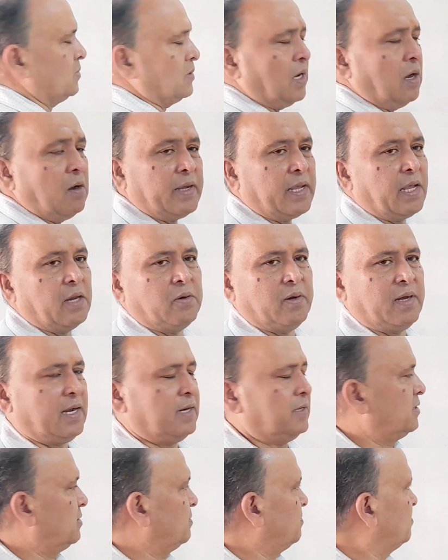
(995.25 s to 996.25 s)
How can you
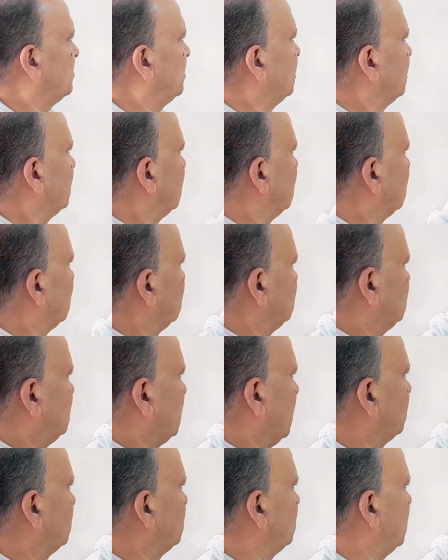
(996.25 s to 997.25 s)
write?
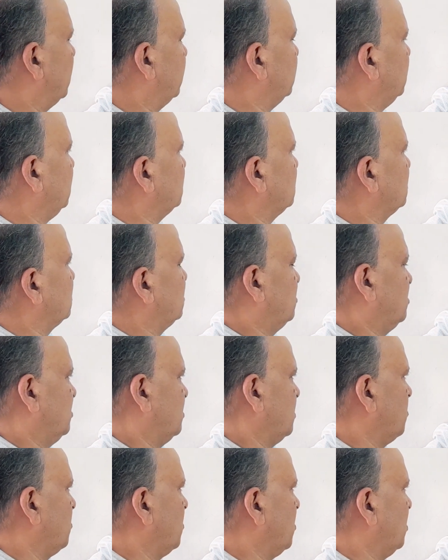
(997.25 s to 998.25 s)
January, this
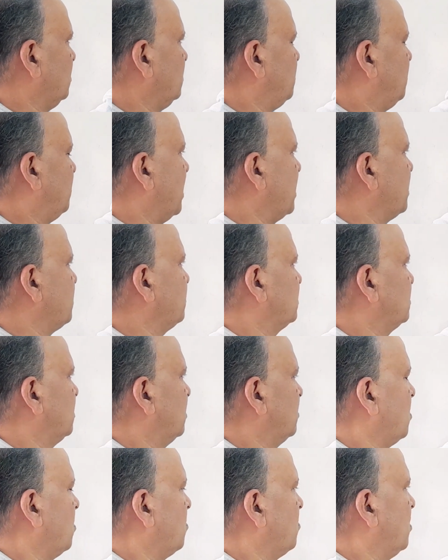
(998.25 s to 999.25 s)
is a month, 5 is
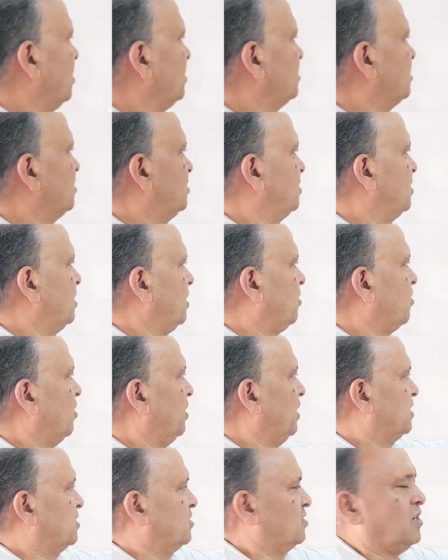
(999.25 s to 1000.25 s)
a number, this is a
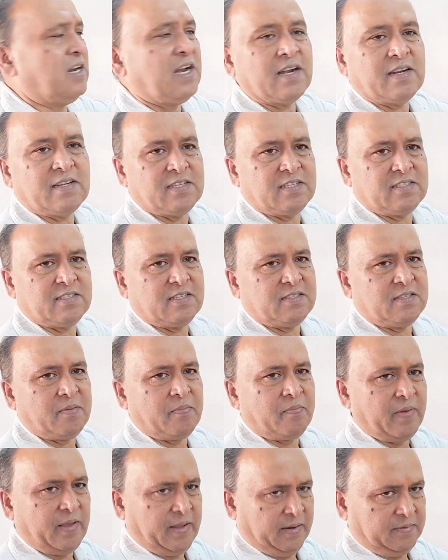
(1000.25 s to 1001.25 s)
collection and this is
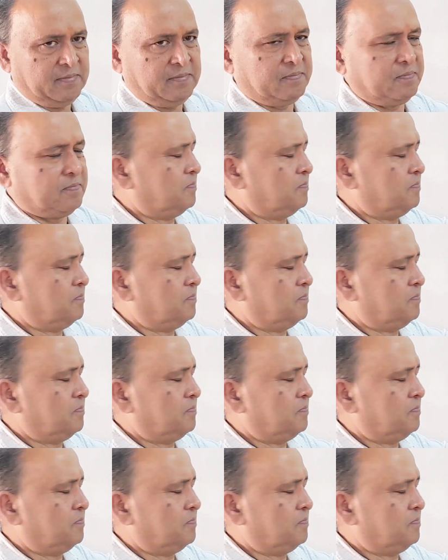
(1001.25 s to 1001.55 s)
a pen,